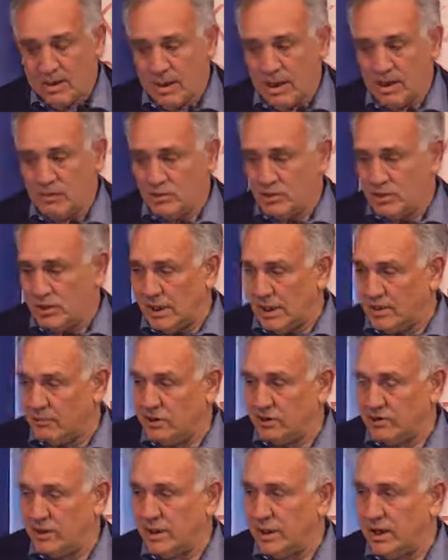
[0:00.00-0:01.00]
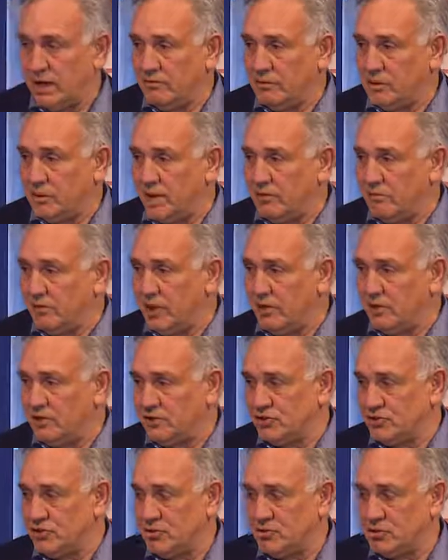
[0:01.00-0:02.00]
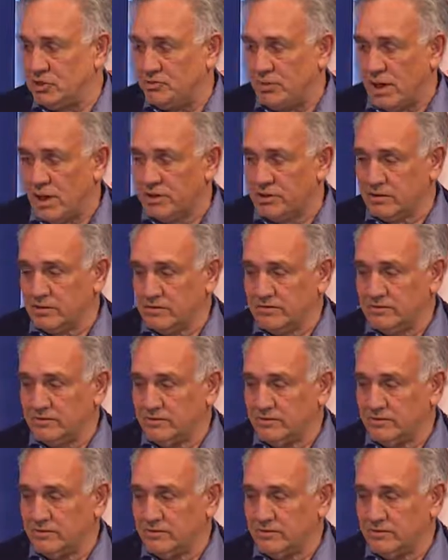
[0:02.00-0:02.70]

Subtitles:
And it was the language that our grandparents spoke,